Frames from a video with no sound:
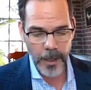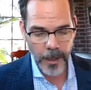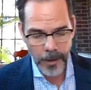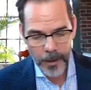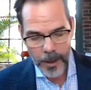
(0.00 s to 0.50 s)

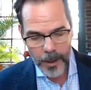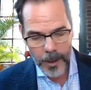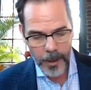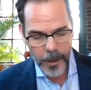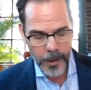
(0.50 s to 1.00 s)
their
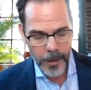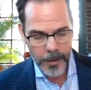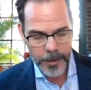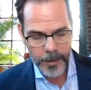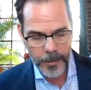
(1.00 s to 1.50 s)
uh,
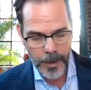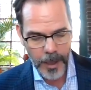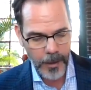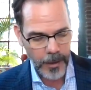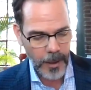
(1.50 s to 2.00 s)
to
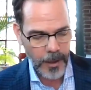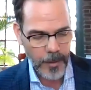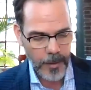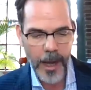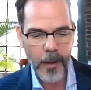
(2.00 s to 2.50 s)
their
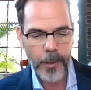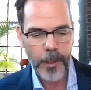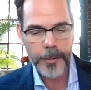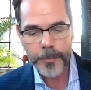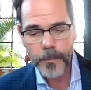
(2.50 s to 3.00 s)
um,
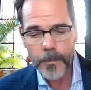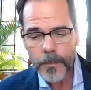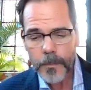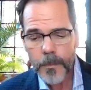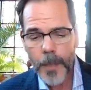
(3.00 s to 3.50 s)
power.
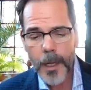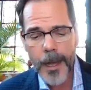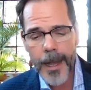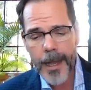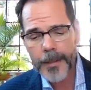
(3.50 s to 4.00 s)

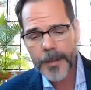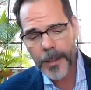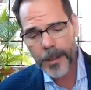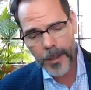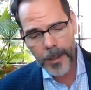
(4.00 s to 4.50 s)

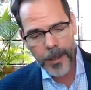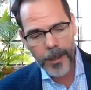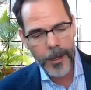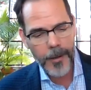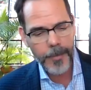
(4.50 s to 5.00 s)
And
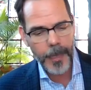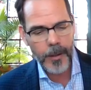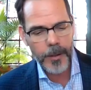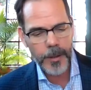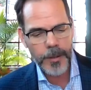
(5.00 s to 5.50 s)

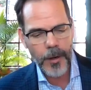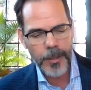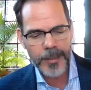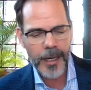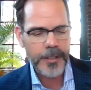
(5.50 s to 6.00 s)
um, so
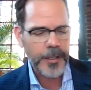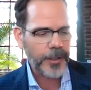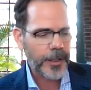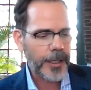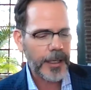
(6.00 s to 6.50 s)

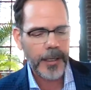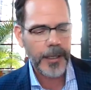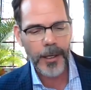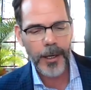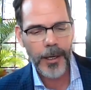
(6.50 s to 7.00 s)

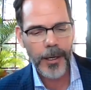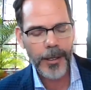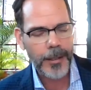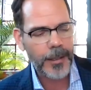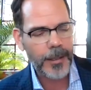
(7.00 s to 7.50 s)
essentially, uh,